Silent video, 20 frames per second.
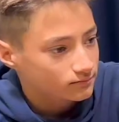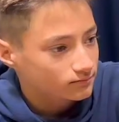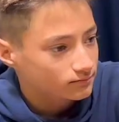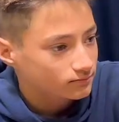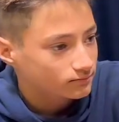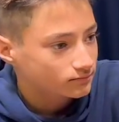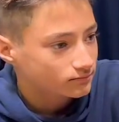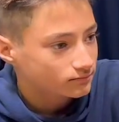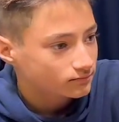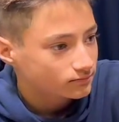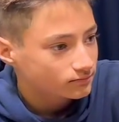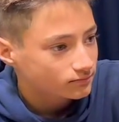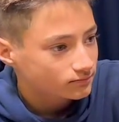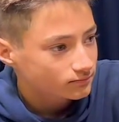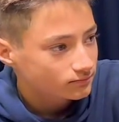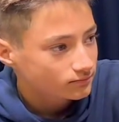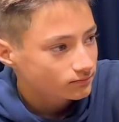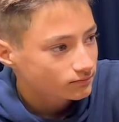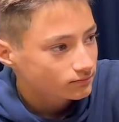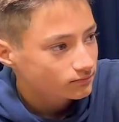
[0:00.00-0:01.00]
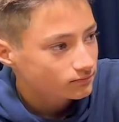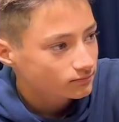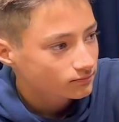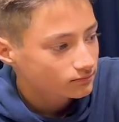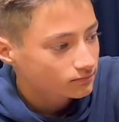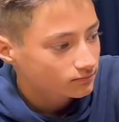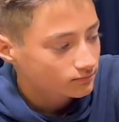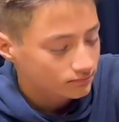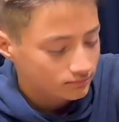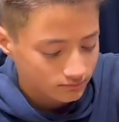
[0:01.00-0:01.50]

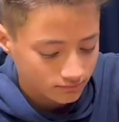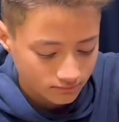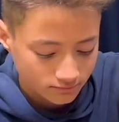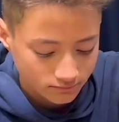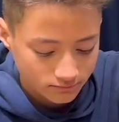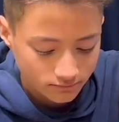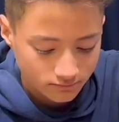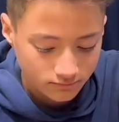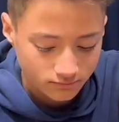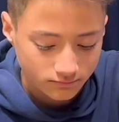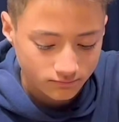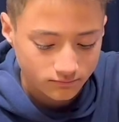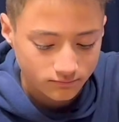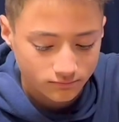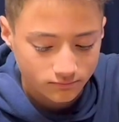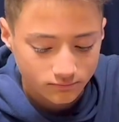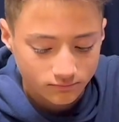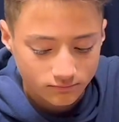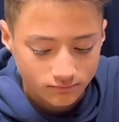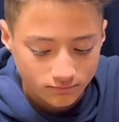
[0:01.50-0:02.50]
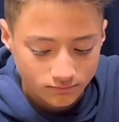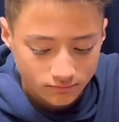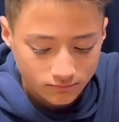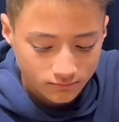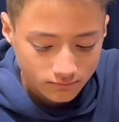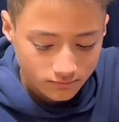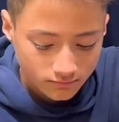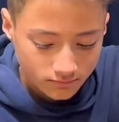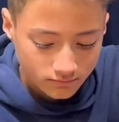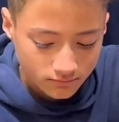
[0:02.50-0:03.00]

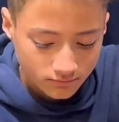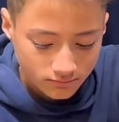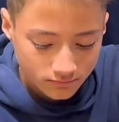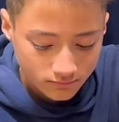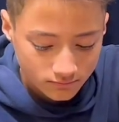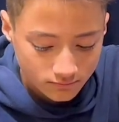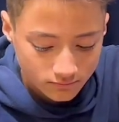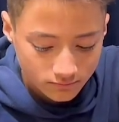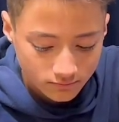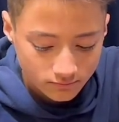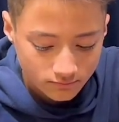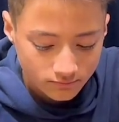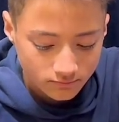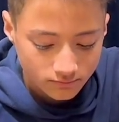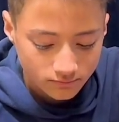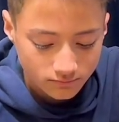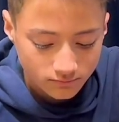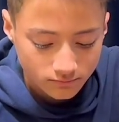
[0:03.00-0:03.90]
This person isn't speaking.